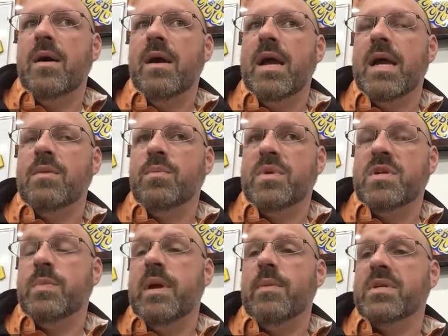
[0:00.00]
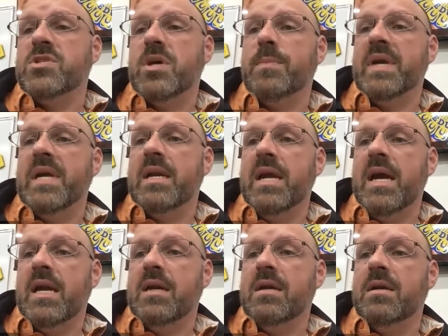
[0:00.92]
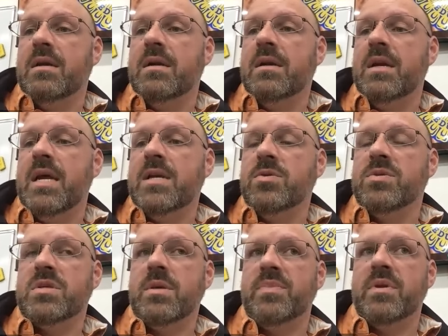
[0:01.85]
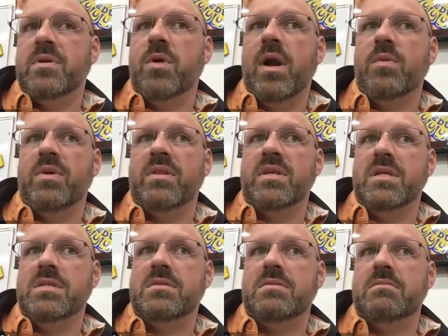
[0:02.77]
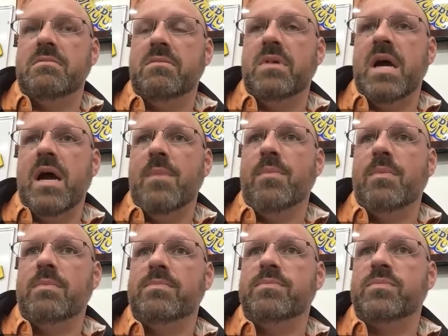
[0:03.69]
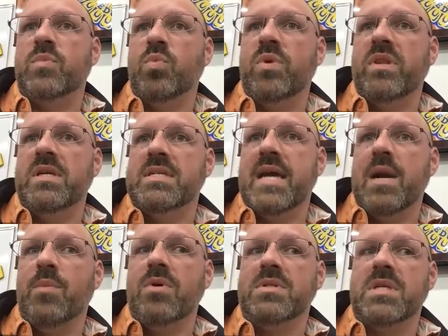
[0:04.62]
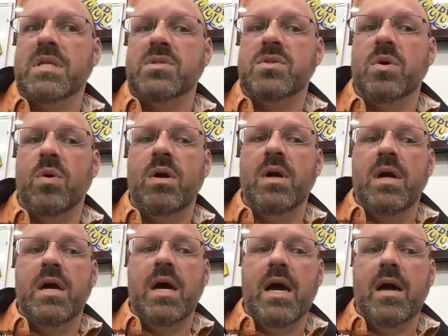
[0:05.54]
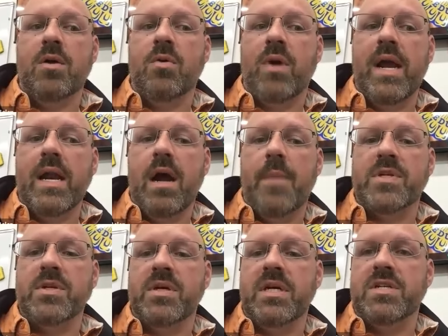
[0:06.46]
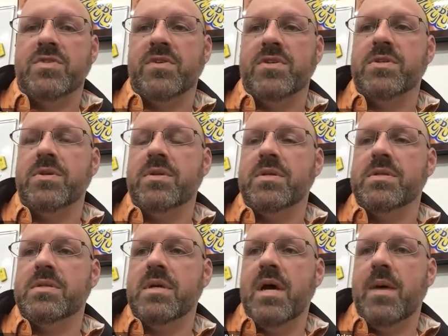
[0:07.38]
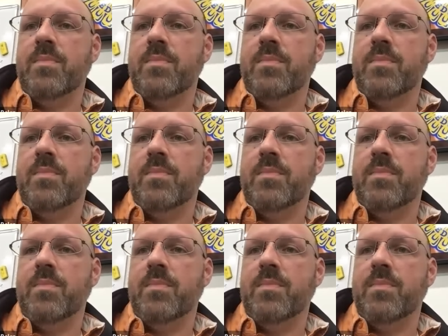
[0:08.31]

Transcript: and to be able to jump in and do something great with these animals. And so great opportunities for students.